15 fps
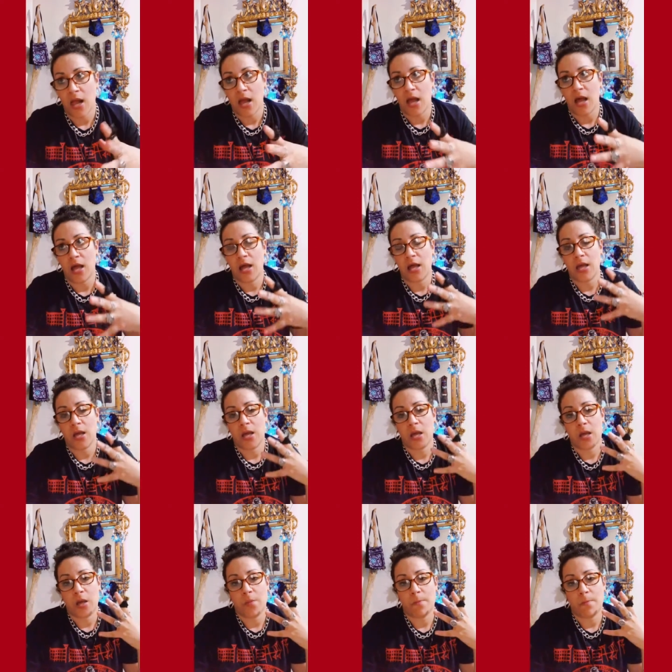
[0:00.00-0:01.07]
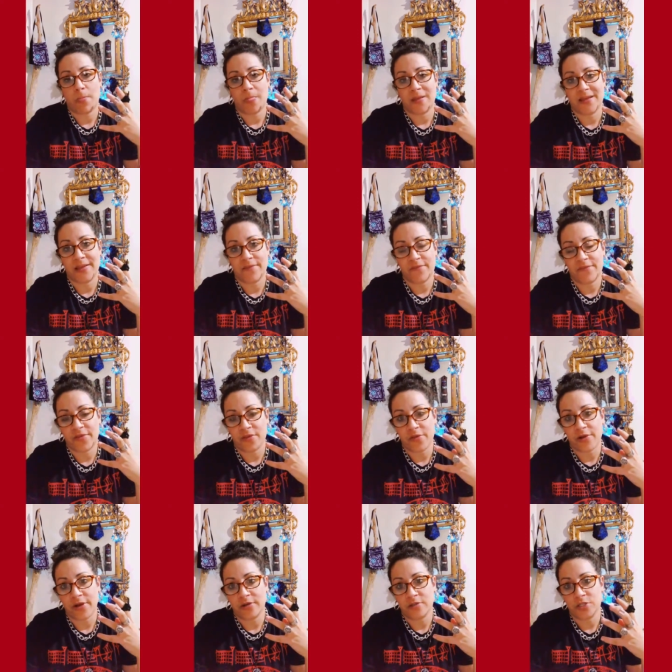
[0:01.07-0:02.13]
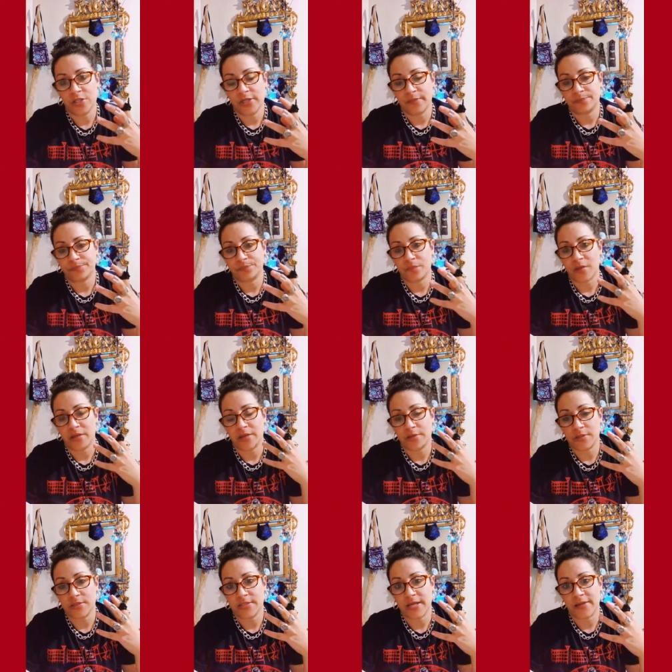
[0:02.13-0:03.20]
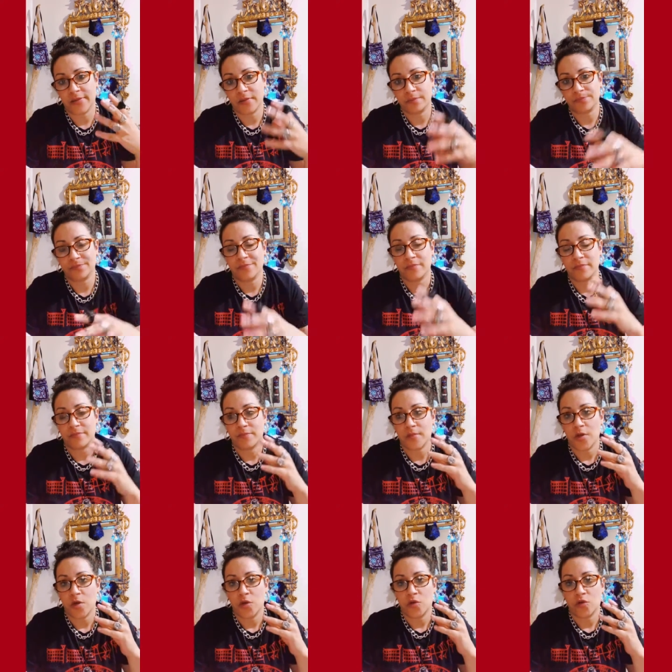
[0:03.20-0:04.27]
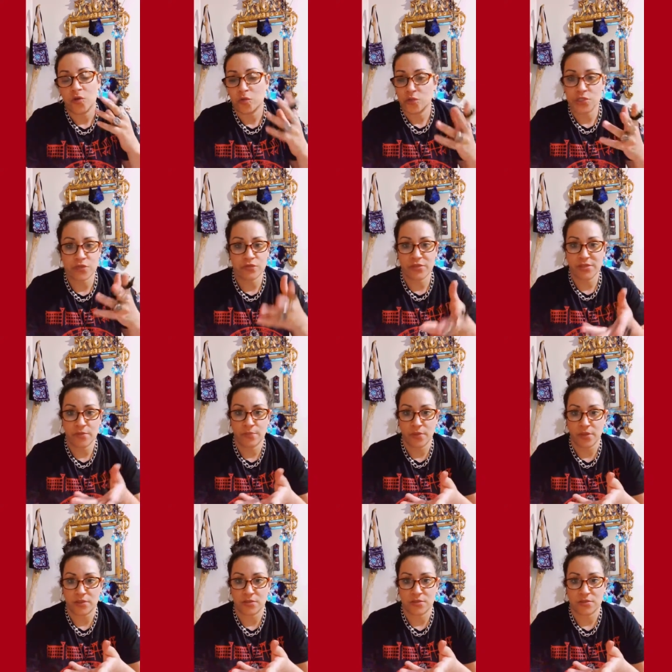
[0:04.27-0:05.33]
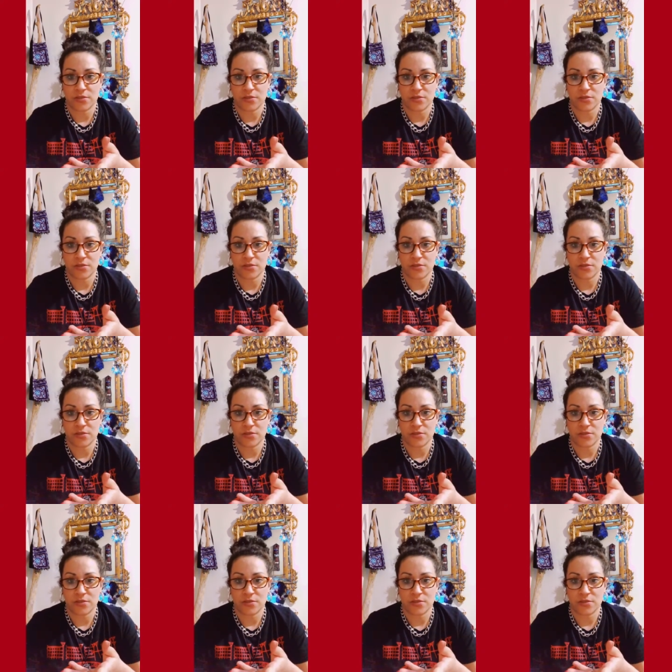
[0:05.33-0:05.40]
um, feel their energy and understand them. Don't just read the books.